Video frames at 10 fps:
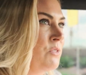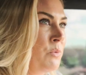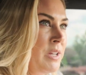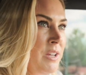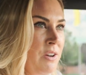So
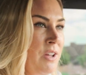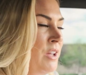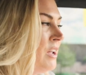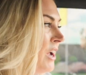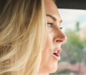
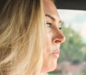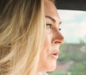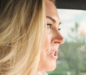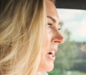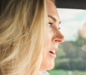I hope we're
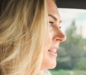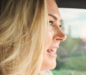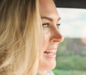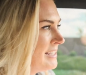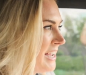sharing
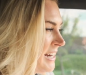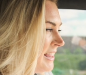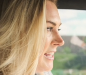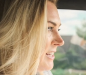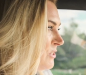that side of
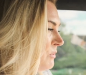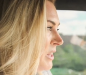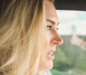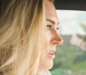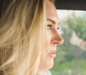things
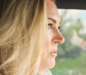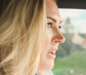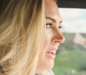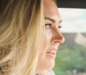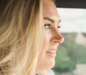with you,
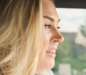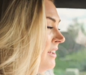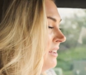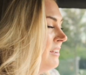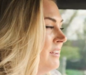
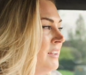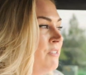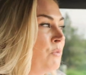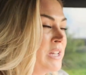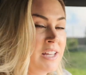and
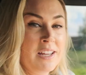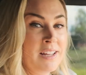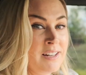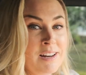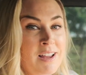if we
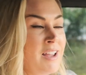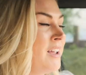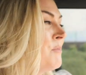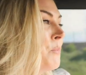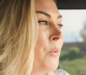can
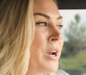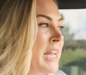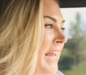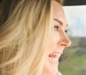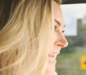
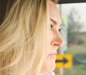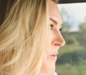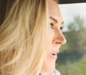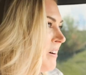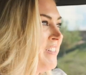bring any
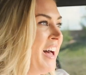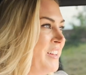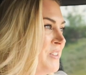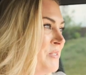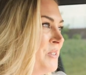more
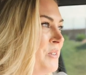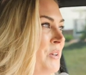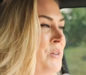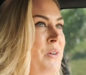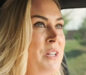value to
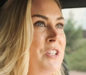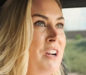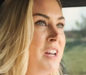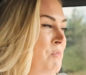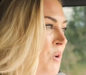you and
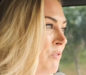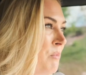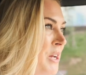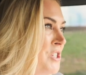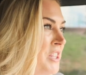share any more
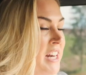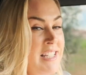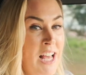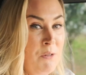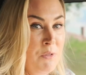information that
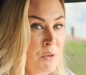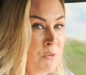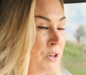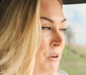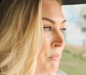is helpful
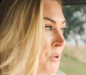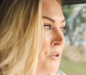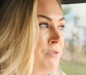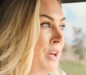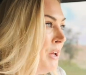for your
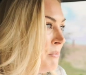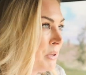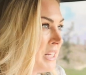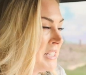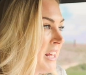move,
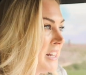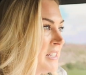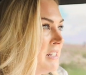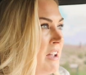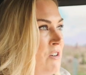please let
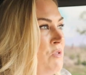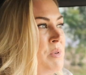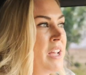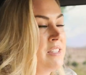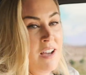us know,
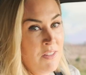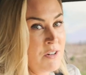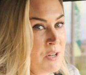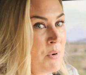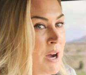because
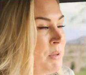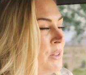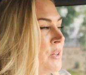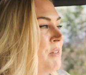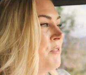others are probably
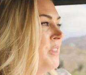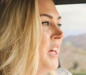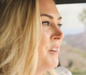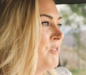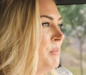looking for
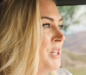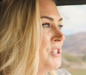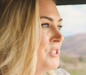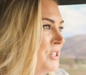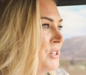that
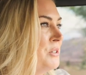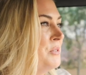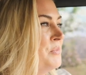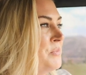information too.